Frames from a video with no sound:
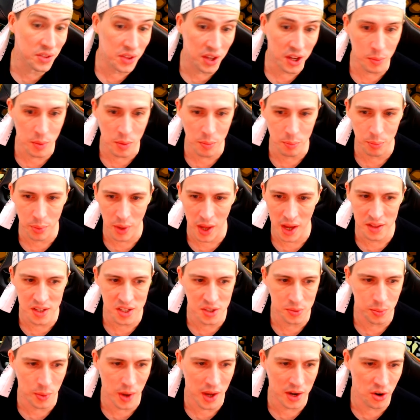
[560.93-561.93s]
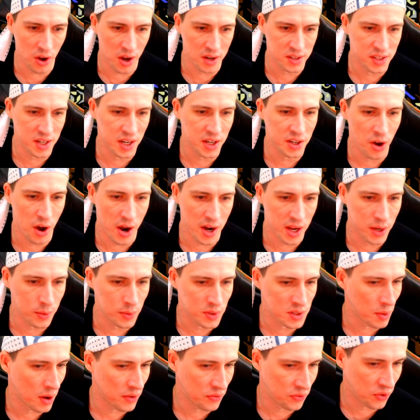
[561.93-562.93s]
been playing this one. 1990 was
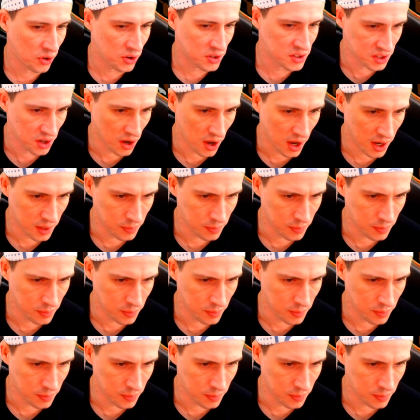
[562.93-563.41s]
my first time.